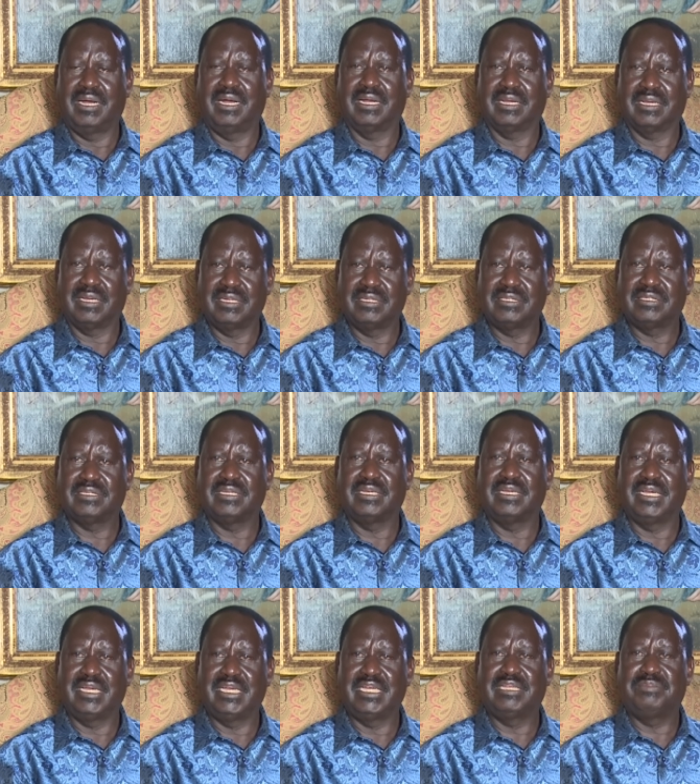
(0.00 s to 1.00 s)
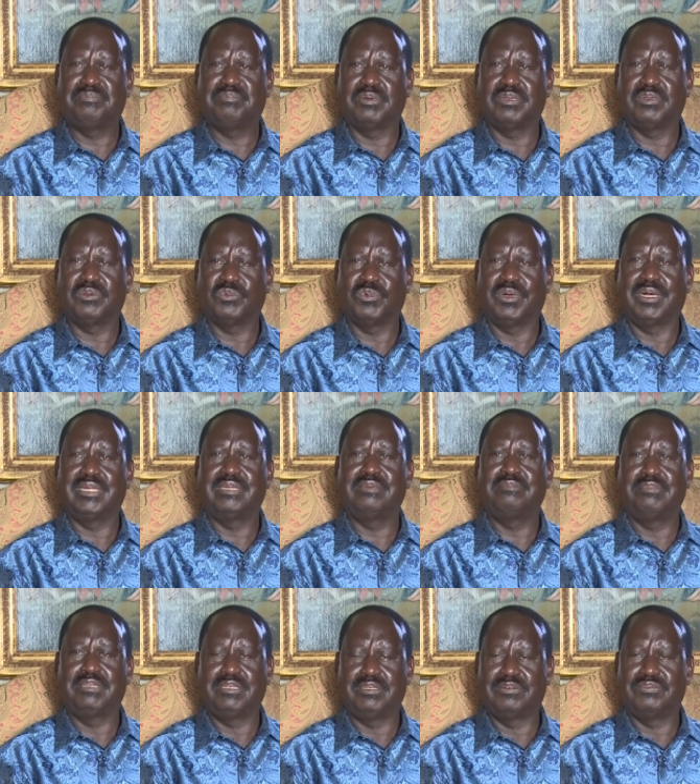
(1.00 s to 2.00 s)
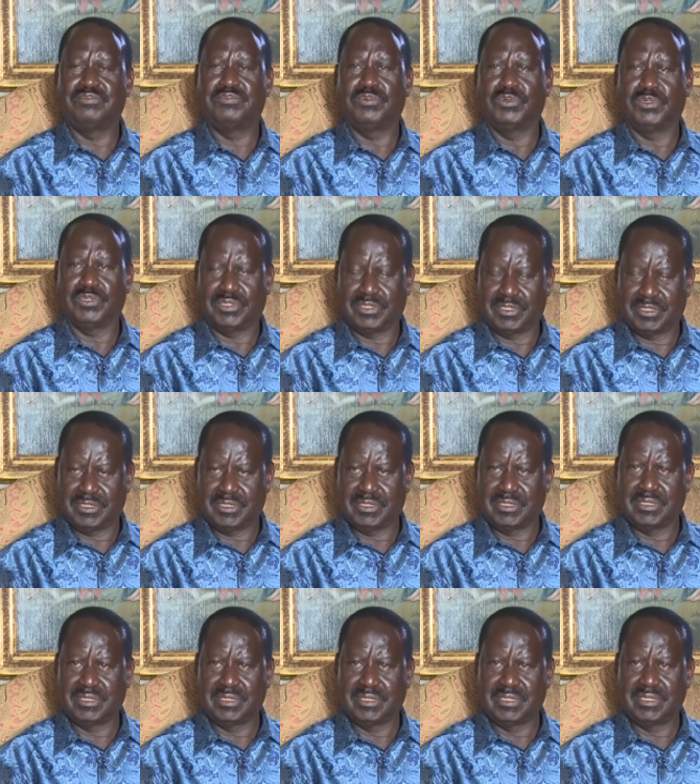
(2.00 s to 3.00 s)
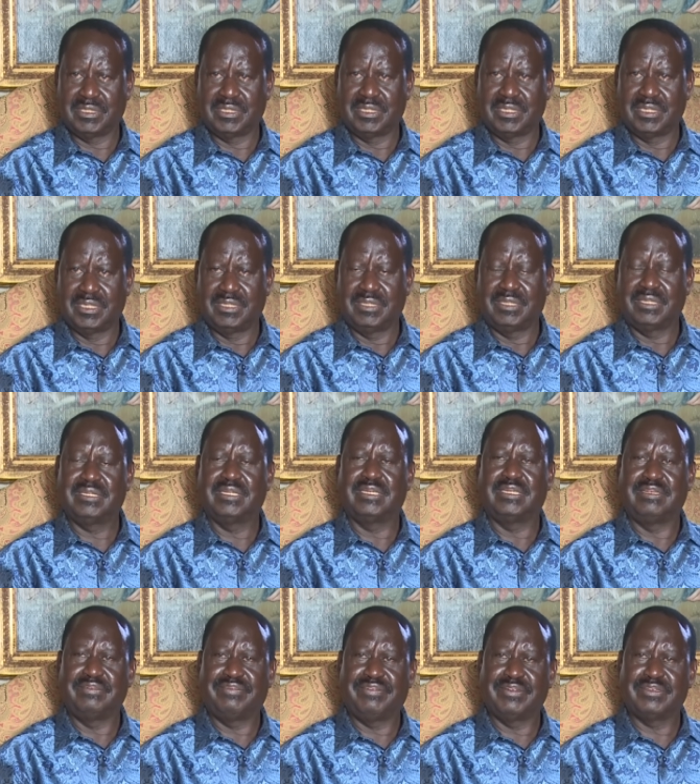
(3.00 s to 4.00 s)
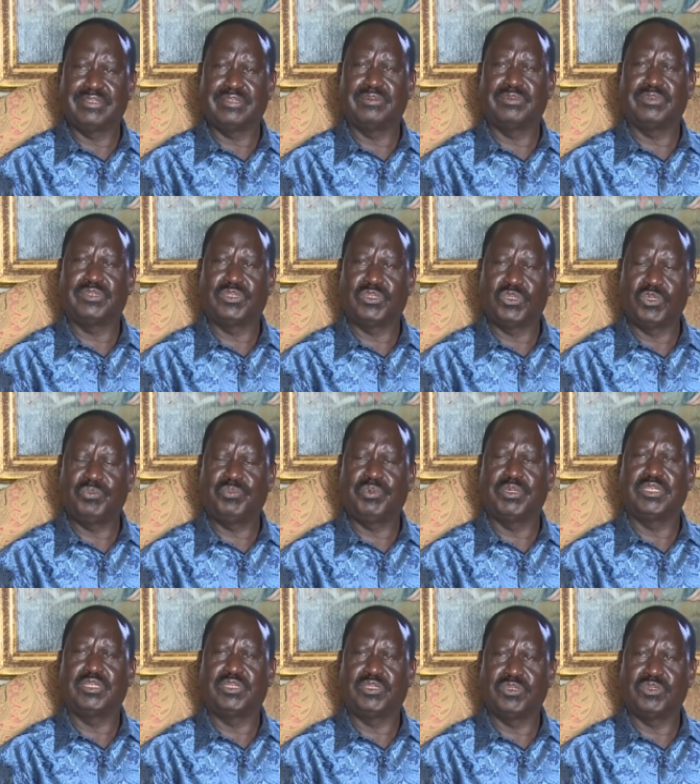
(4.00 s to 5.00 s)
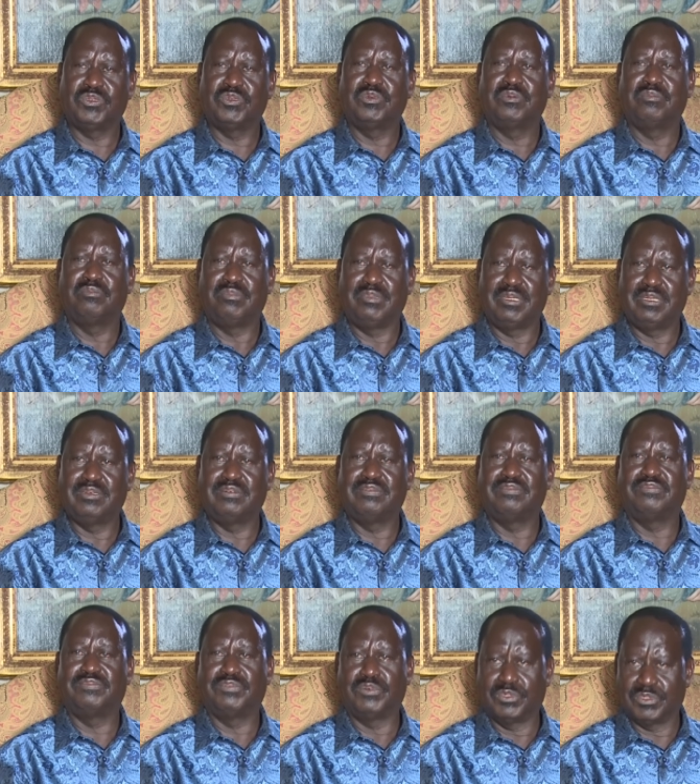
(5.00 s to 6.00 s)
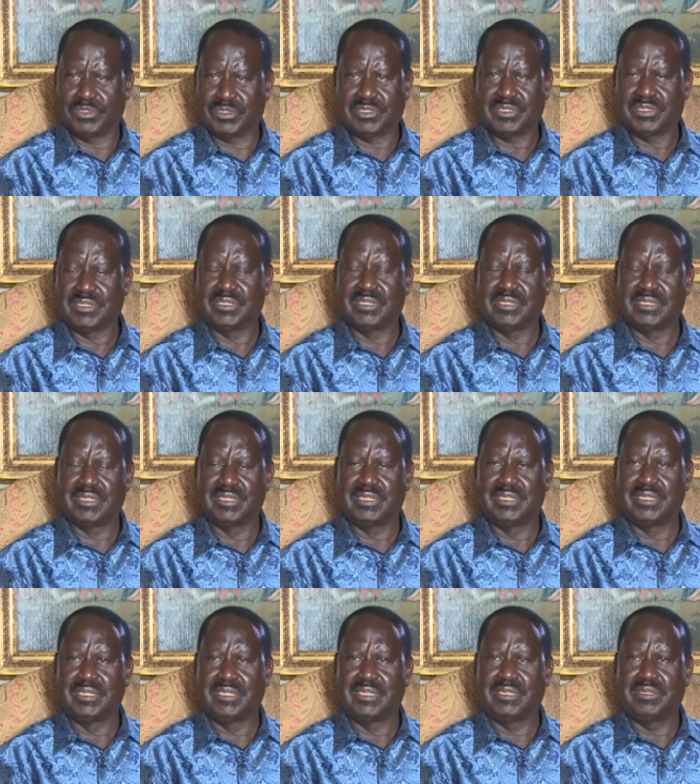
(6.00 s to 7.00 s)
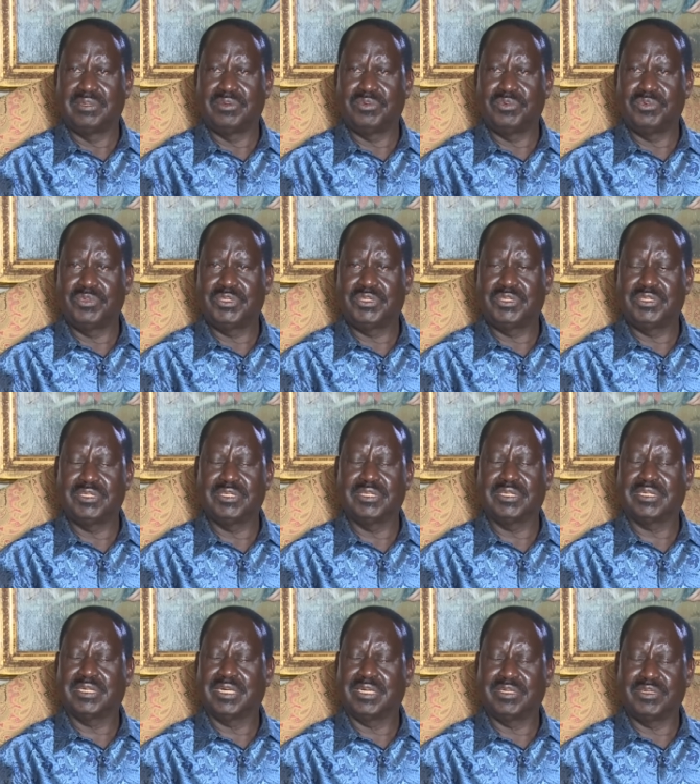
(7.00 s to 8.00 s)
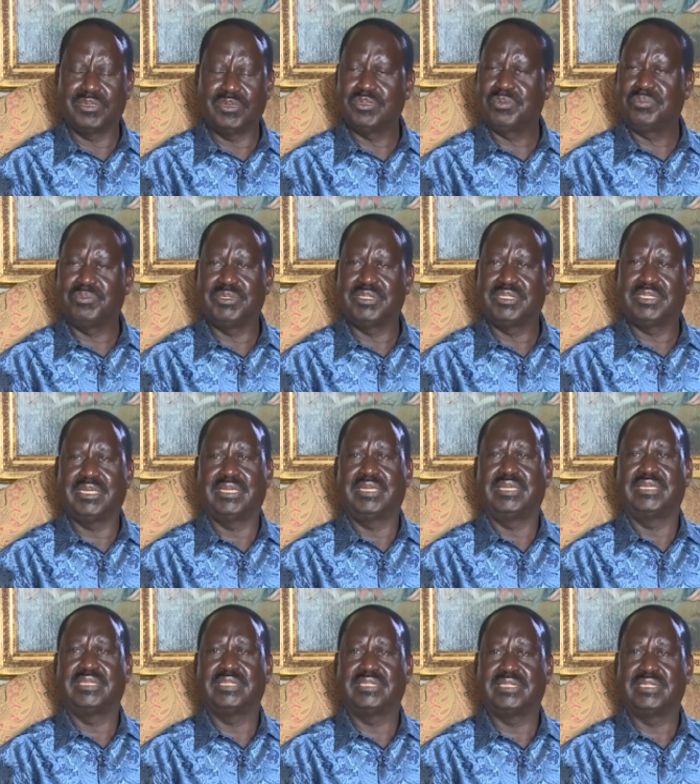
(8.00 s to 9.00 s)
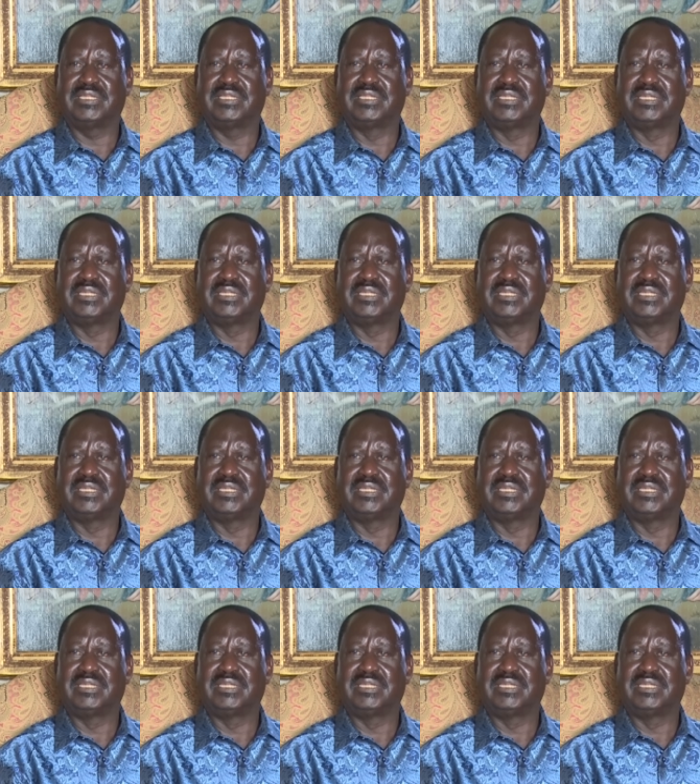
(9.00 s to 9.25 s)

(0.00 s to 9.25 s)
against 8.1 million votes. There's a difference of 2.2 million votes, which cannot be challenged.